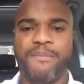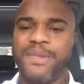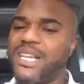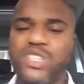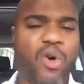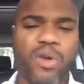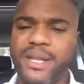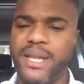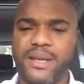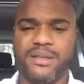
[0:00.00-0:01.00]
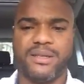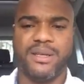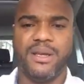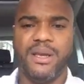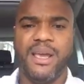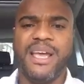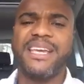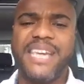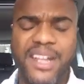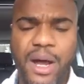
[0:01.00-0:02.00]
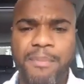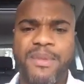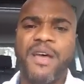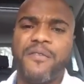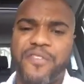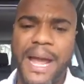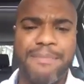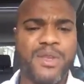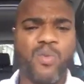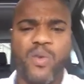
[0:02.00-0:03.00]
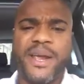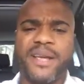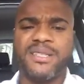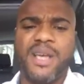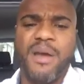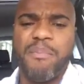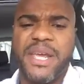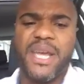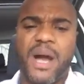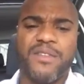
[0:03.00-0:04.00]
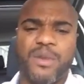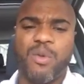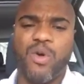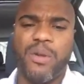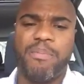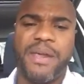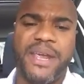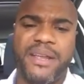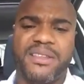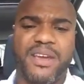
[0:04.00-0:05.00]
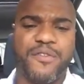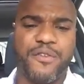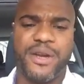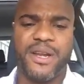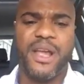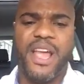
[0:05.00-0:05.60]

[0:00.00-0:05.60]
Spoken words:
That's all it is. Get up, flap them wings, be comfortable in being different.